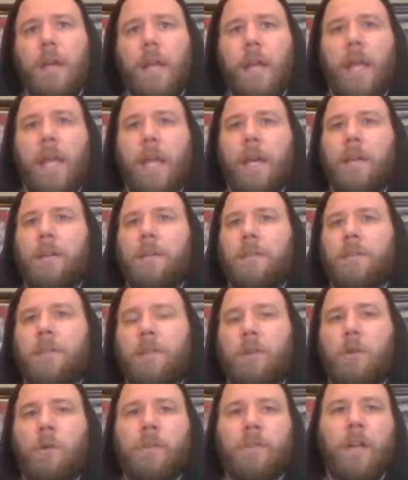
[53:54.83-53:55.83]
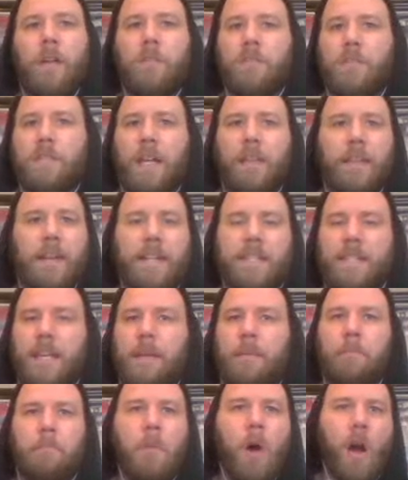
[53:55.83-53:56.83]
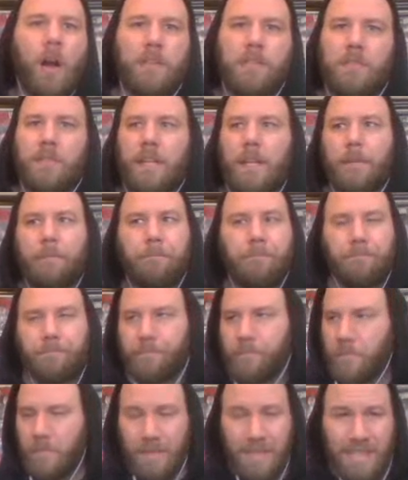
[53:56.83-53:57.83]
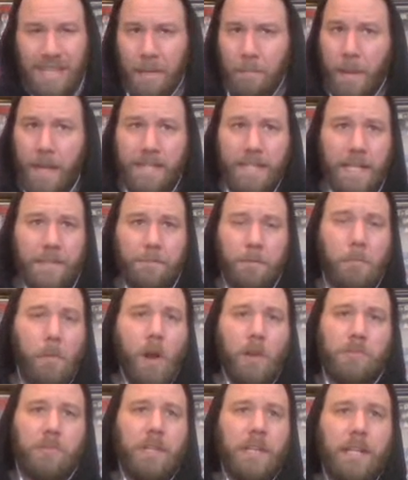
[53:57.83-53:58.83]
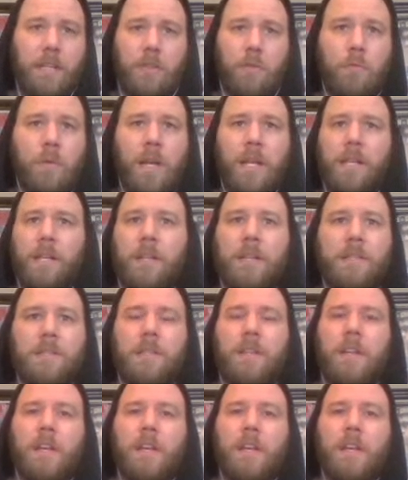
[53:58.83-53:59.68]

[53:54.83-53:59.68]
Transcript: And, on the other side, like I said, Moxley, it makes sense for Moxley to get the win because,